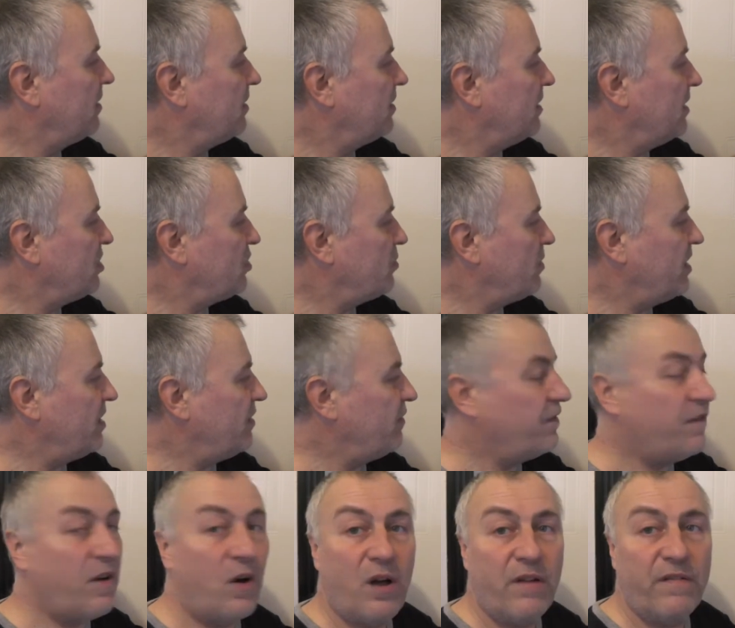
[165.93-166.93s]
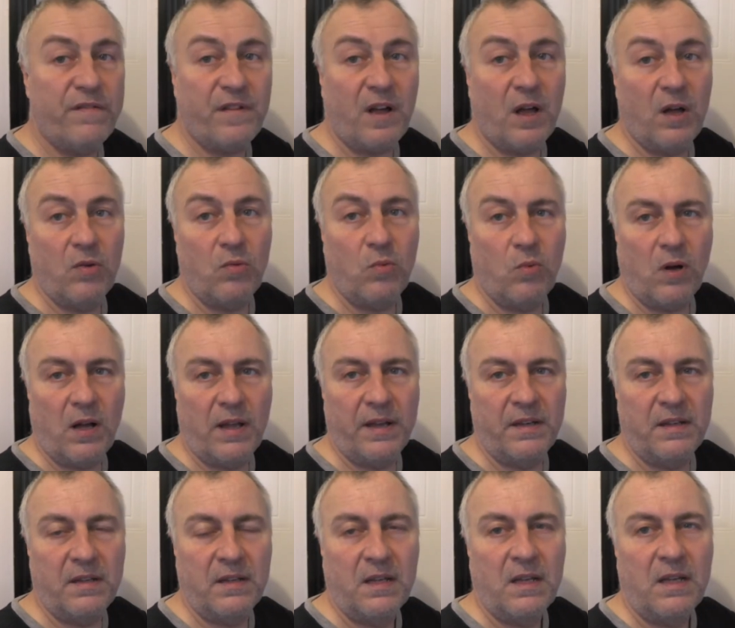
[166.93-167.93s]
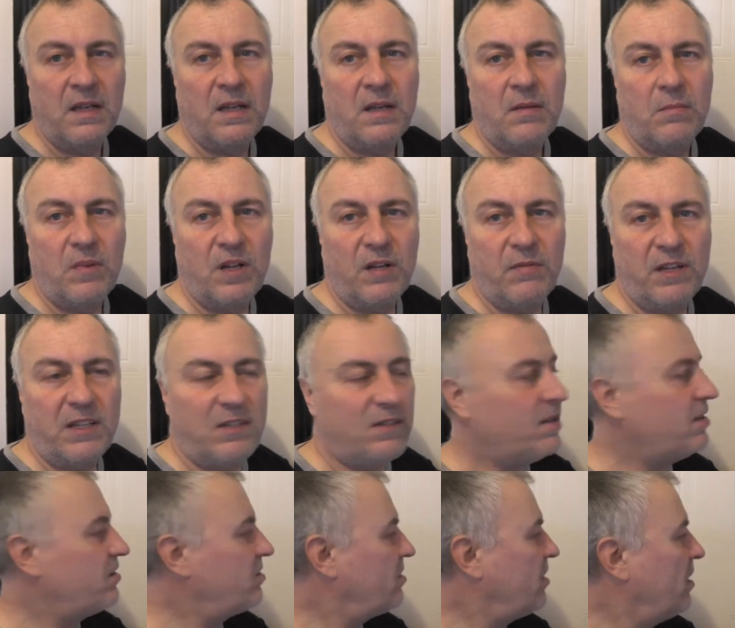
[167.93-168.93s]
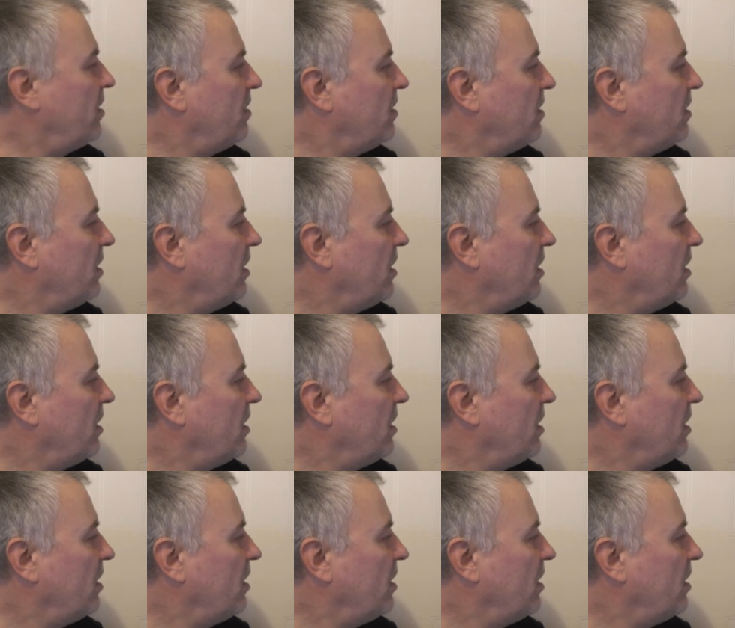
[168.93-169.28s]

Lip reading: Needs to be 501 millimeters